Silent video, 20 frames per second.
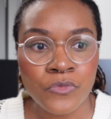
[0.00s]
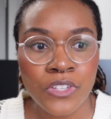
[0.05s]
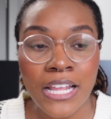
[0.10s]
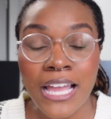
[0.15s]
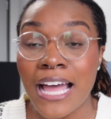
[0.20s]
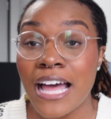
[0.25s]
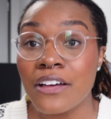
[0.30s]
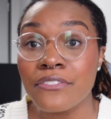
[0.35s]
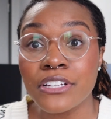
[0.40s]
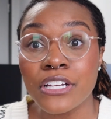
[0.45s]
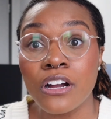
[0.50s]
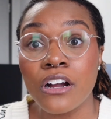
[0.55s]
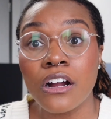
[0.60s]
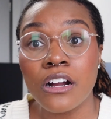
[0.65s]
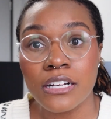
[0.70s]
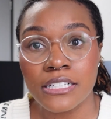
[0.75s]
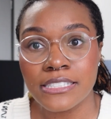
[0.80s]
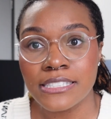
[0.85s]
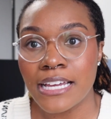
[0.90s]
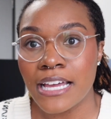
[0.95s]
having a
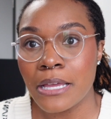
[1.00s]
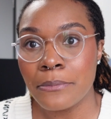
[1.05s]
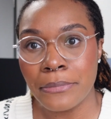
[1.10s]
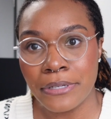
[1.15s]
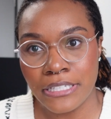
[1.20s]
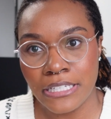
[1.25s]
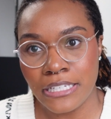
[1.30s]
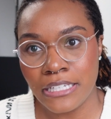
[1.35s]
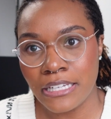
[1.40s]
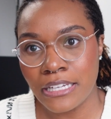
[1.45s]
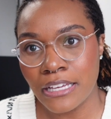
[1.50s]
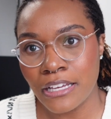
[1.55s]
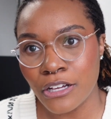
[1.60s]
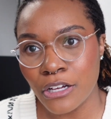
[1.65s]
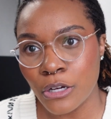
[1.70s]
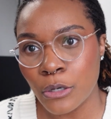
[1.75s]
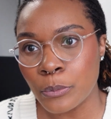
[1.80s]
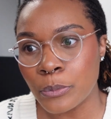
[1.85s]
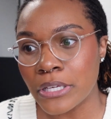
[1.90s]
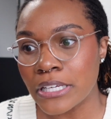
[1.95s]
hard time and needing help,